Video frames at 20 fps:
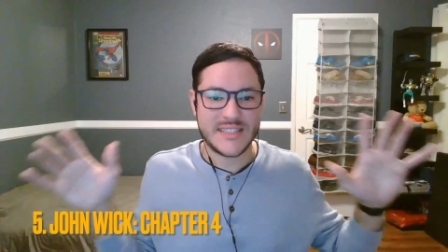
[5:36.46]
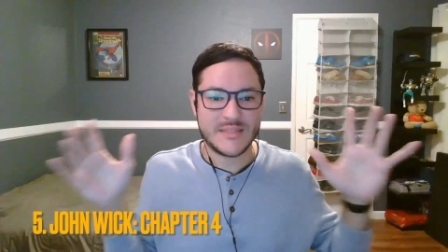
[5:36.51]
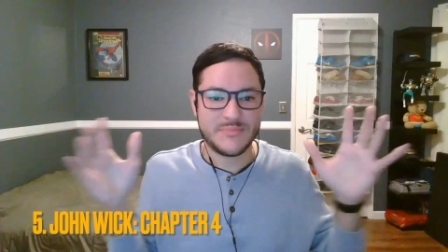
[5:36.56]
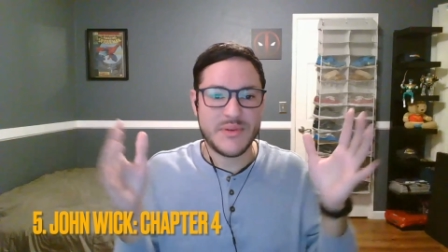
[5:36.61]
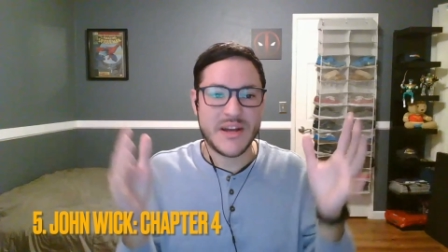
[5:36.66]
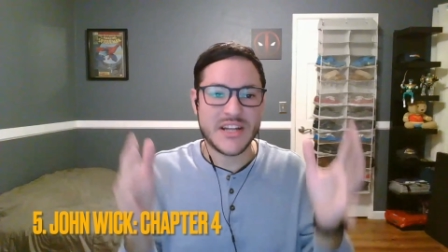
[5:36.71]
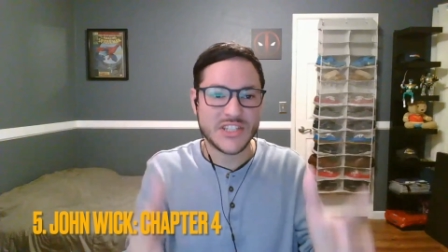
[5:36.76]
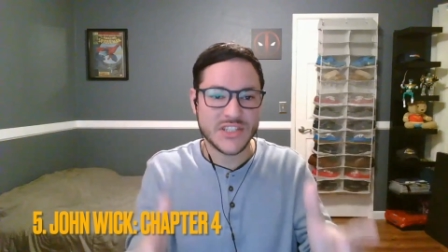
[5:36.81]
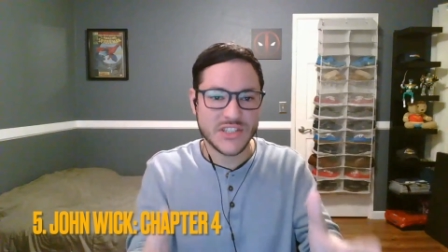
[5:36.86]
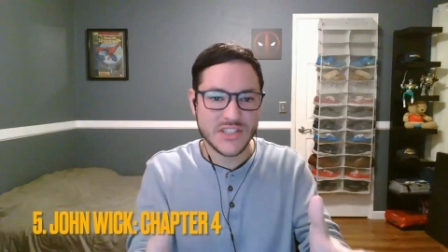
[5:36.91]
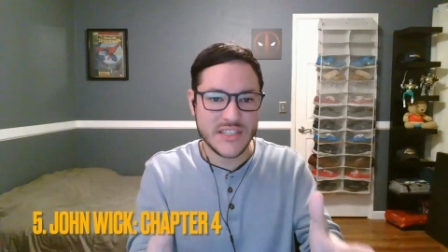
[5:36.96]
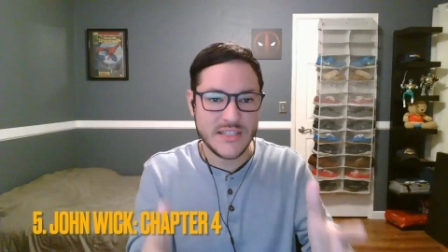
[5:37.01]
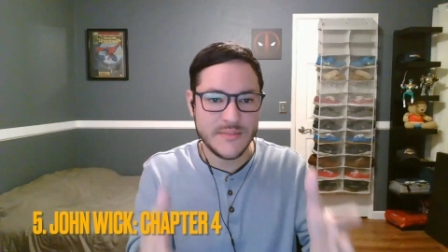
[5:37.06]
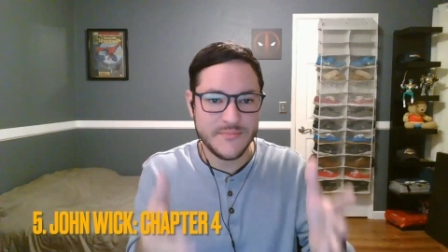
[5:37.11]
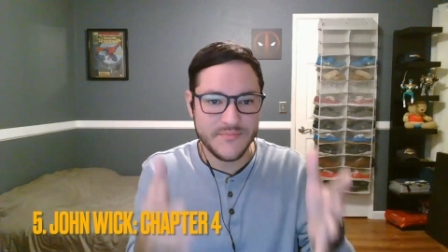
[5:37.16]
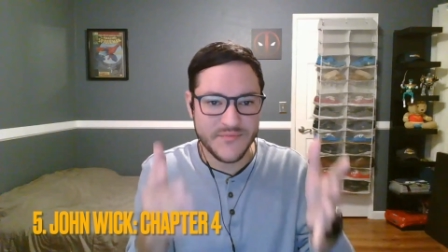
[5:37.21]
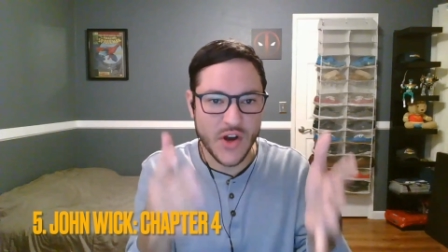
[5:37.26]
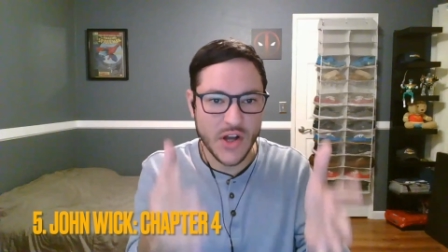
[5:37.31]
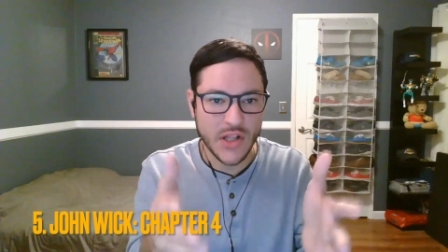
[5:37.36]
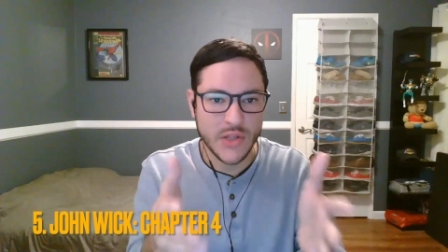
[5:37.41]

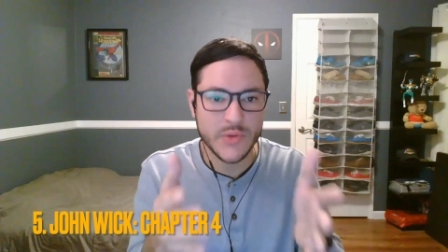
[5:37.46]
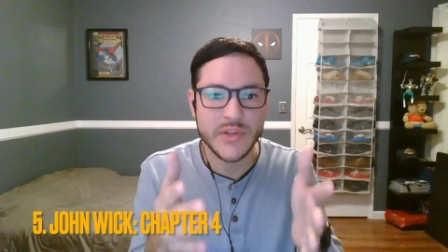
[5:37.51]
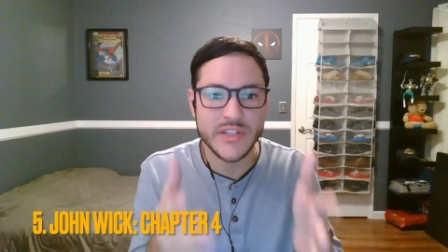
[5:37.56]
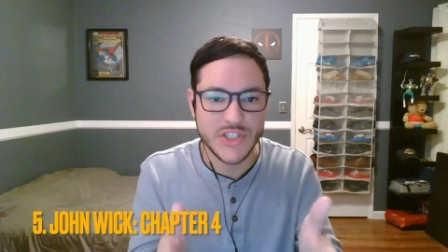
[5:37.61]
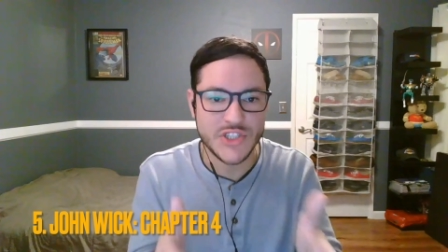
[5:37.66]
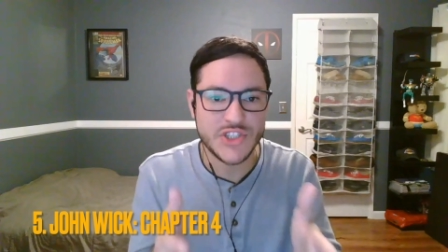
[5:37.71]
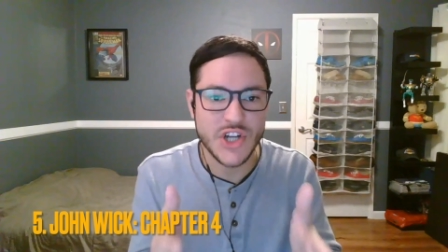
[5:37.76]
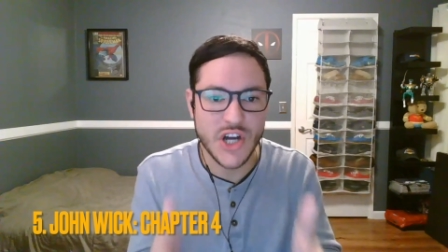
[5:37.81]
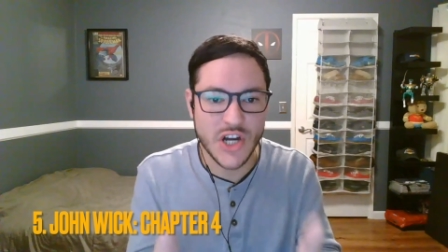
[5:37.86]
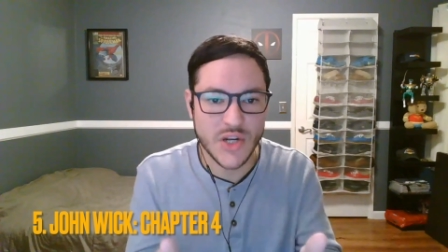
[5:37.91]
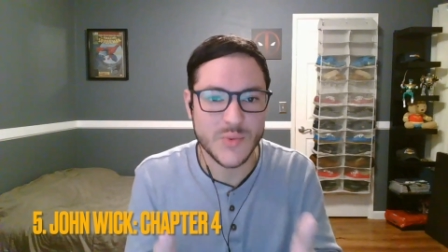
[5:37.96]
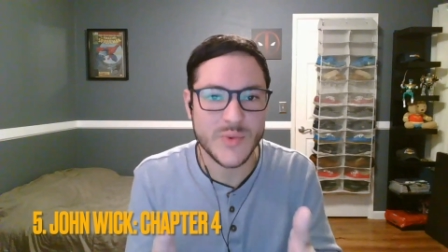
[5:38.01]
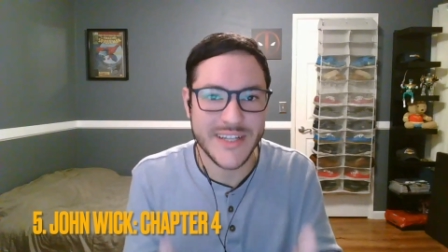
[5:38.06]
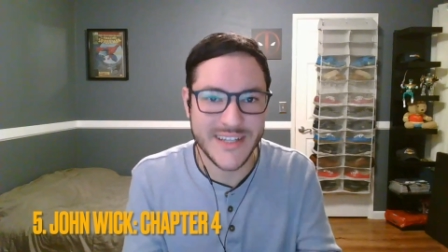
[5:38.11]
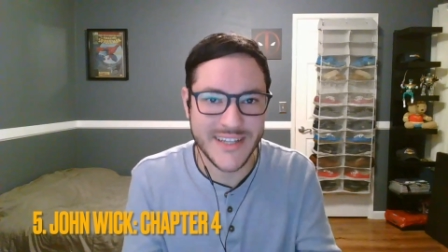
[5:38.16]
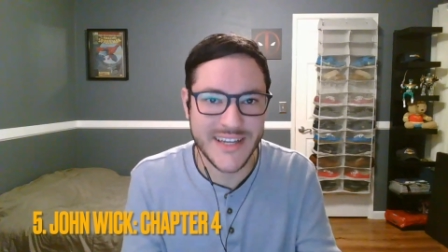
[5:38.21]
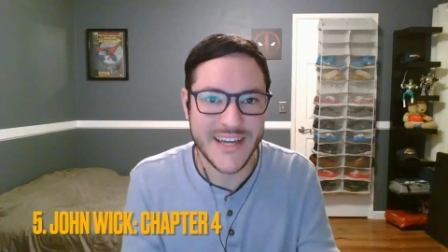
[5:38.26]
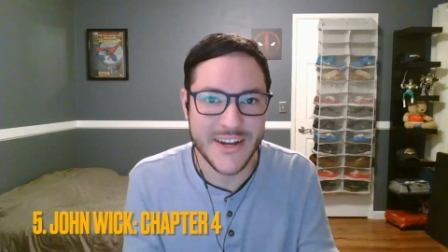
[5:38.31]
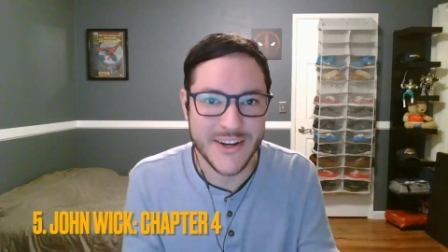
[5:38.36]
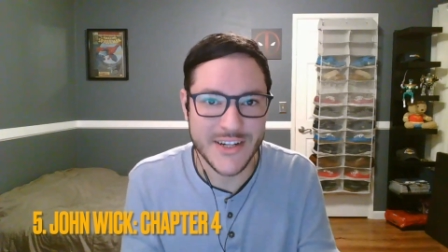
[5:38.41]
especially following the John
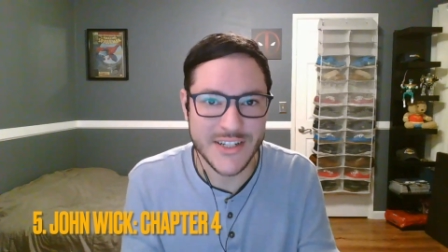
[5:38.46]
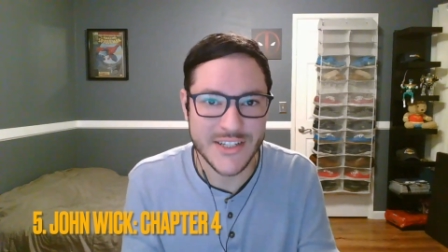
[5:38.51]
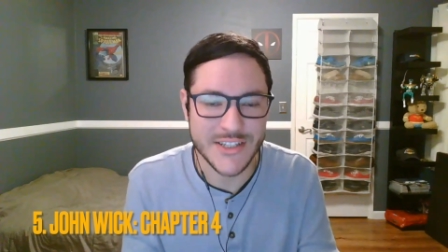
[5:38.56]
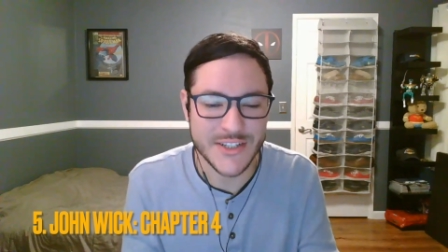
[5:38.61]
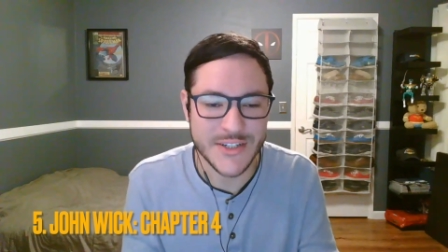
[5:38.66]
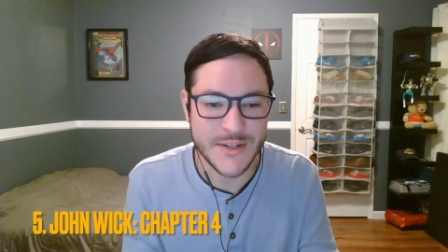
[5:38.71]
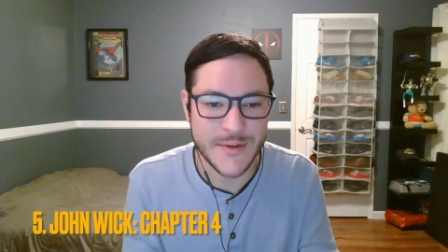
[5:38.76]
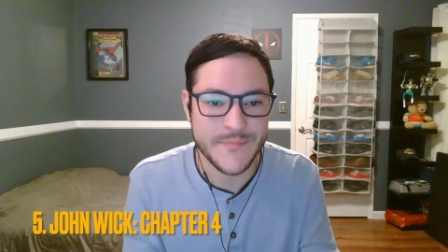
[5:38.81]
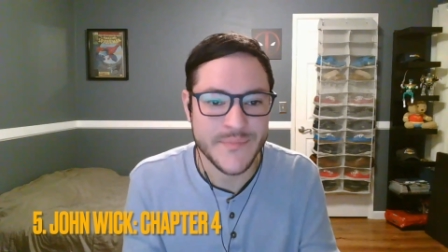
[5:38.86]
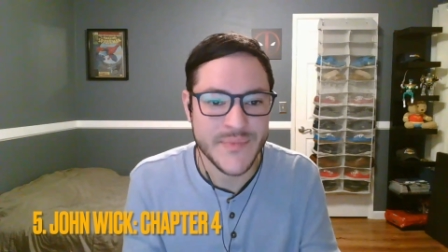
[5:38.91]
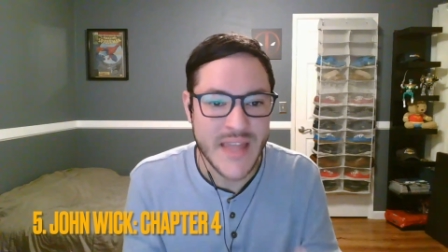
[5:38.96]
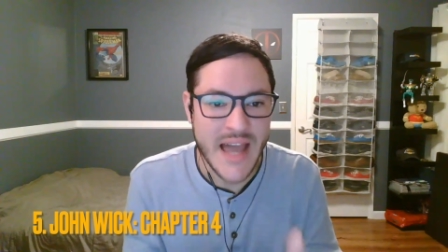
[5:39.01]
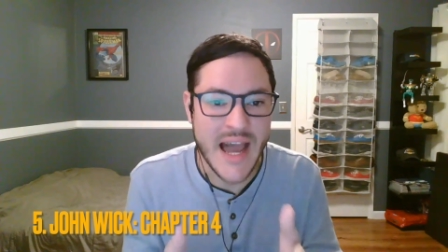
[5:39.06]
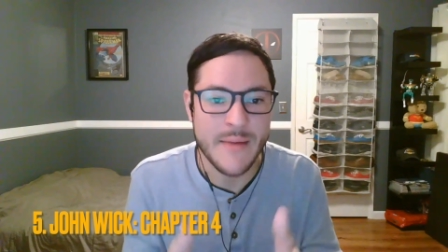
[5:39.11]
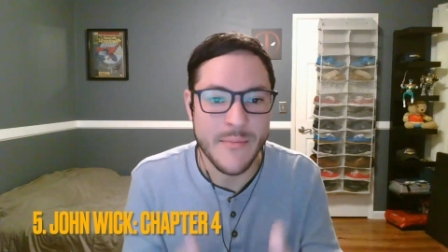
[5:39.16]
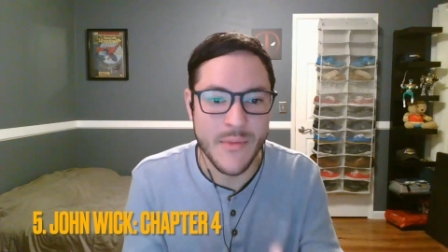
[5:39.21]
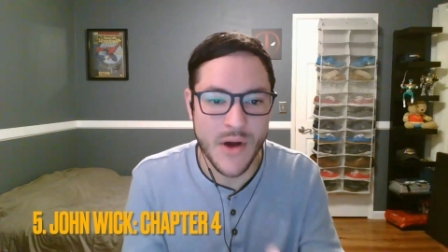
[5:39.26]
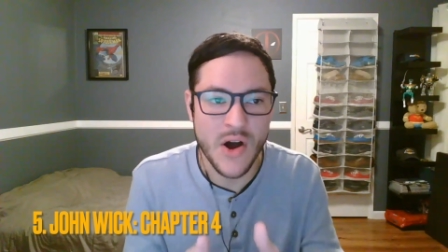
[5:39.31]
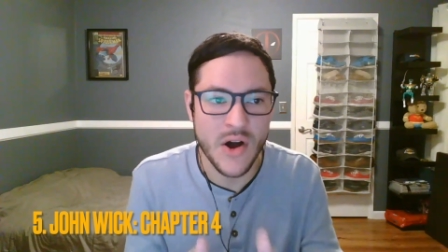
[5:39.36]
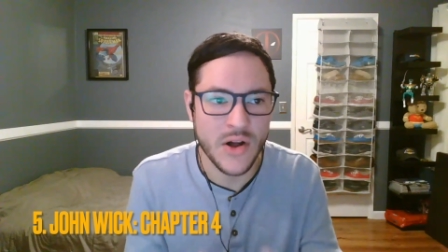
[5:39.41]
Wick character,
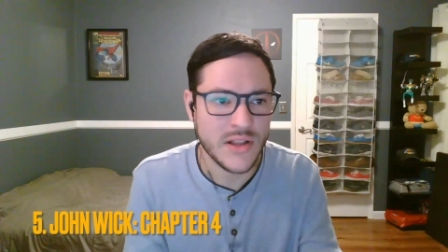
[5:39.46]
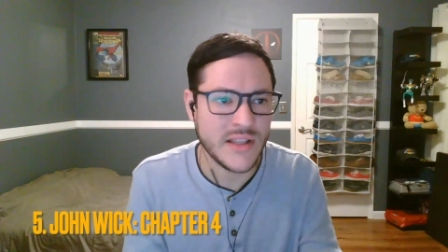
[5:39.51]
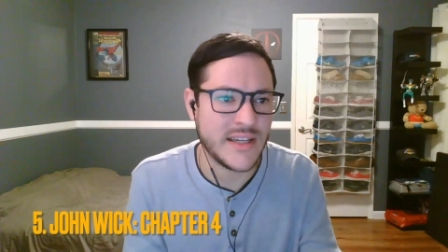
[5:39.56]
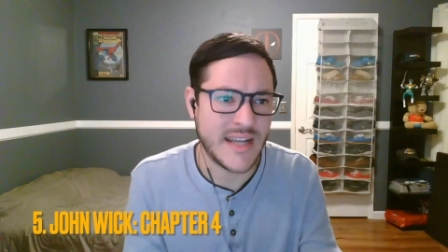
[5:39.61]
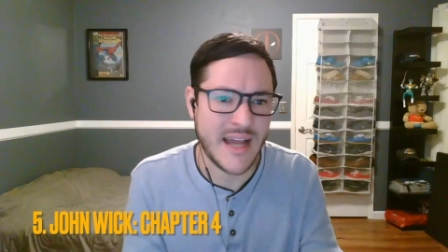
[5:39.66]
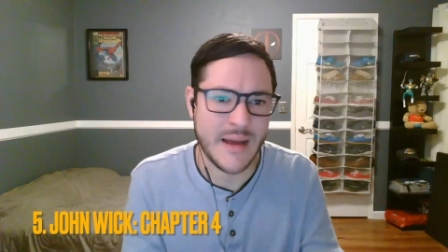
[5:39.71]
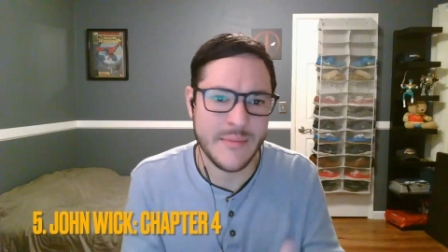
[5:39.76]
I'm all in.